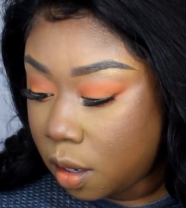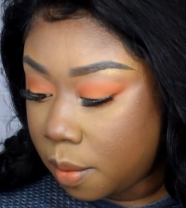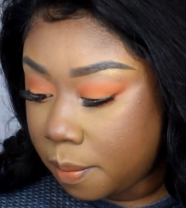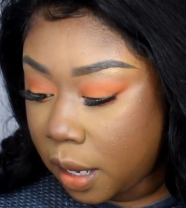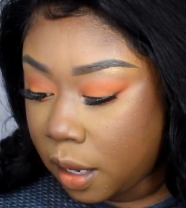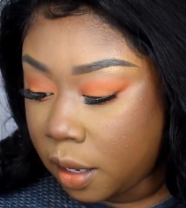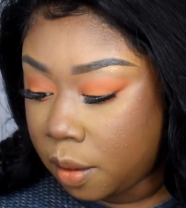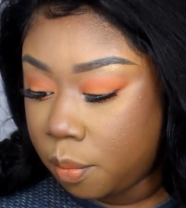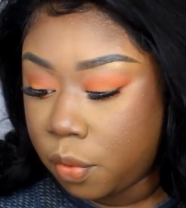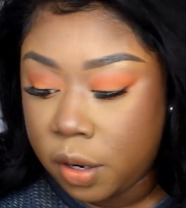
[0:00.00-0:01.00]
my
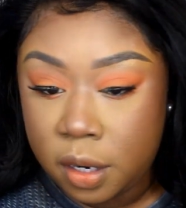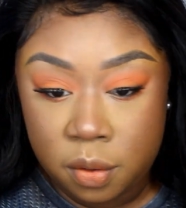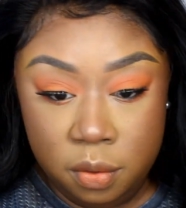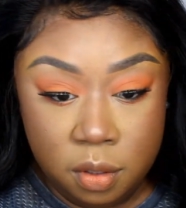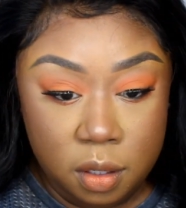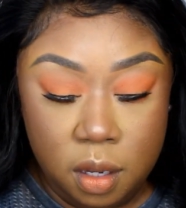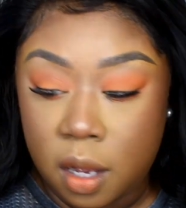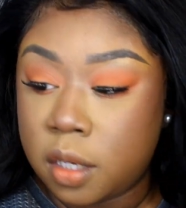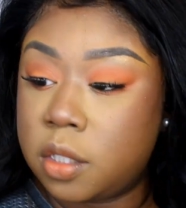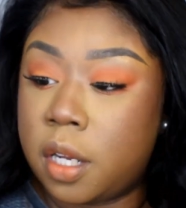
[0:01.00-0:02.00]
brown
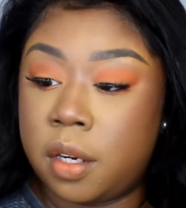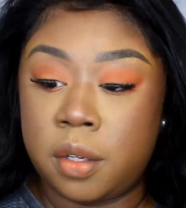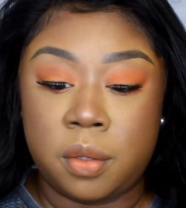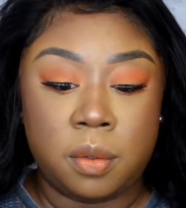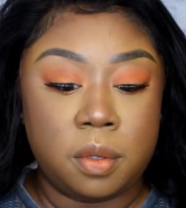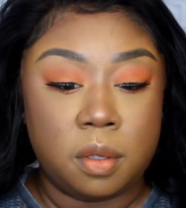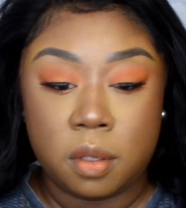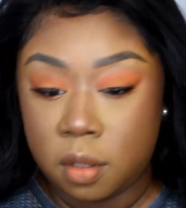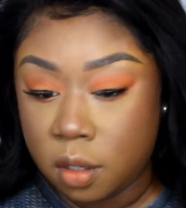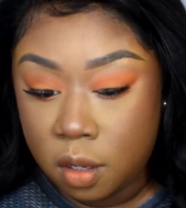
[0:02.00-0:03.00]
eyeshadow
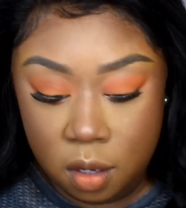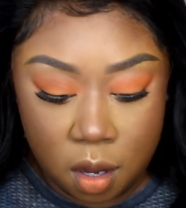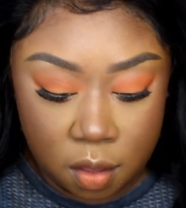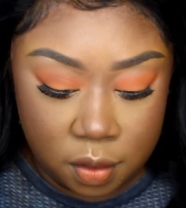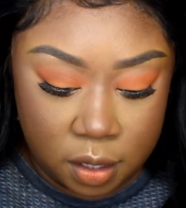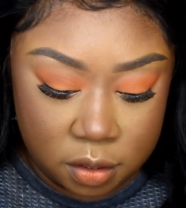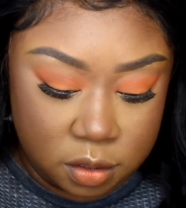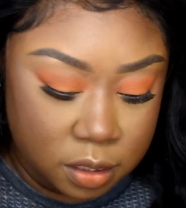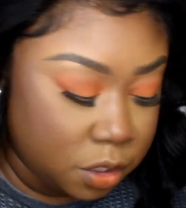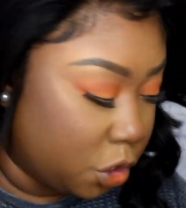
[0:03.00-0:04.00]
on the
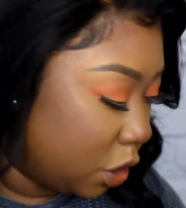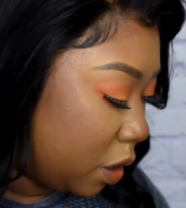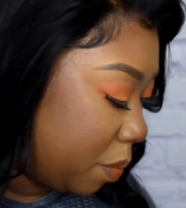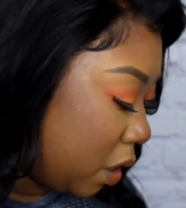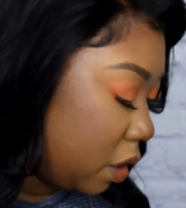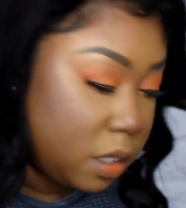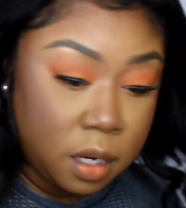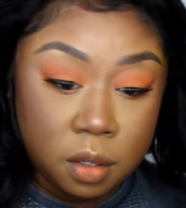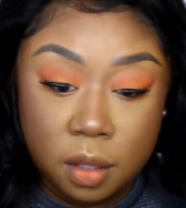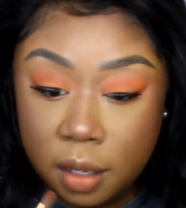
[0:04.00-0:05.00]
outside trick, because I
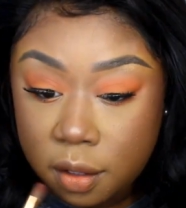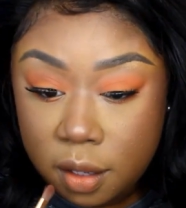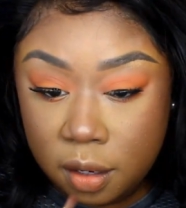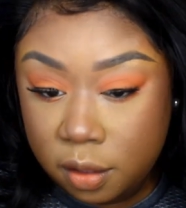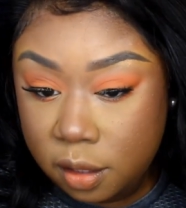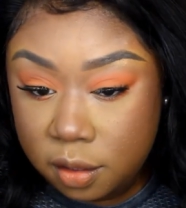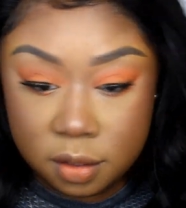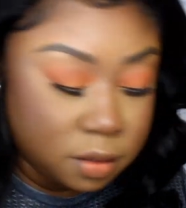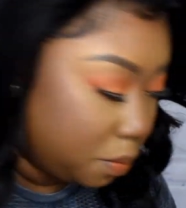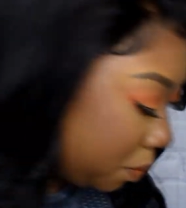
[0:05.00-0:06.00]
don't like this.